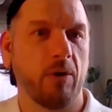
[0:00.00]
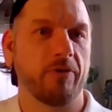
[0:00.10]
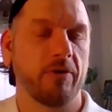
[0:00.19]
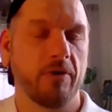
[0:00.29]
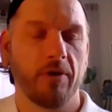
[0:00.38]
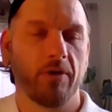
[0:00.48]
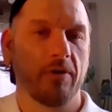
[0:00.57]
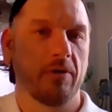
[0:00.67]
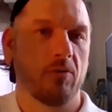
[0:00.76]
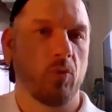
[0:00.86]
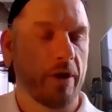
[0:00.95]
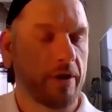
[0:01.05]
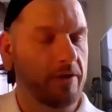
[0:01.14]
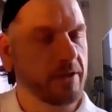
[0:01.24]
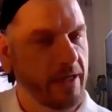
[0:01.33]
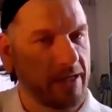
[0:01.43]
However,
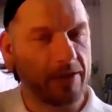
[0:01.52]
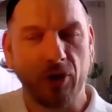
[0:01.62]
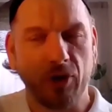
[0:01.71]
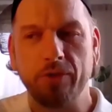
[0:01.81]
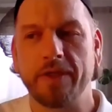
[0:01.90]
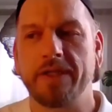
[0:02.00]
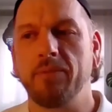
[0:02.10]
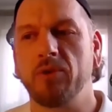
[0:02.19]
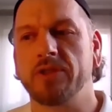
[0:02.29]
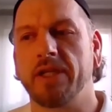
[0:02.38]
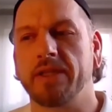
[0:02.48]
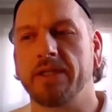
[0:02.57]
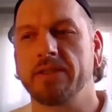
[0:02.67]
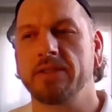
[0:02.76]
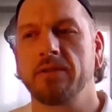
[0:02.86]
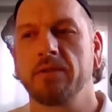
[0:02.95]
when you kind of turn the tables like
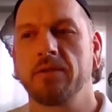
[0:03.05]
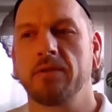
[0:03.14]
this,